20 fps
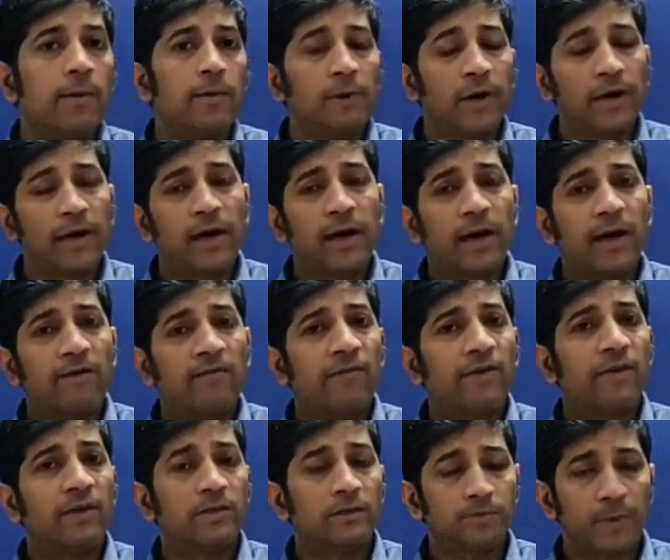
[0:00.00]
But here I am
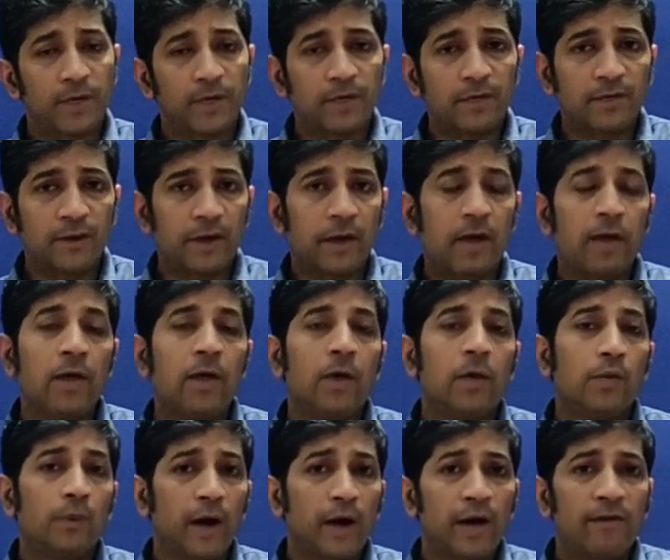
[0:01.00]
very specific.
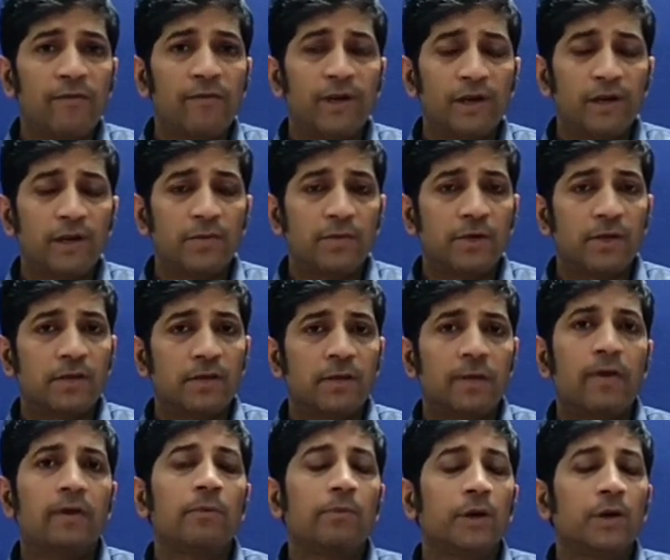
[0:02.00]
Why I am very specific?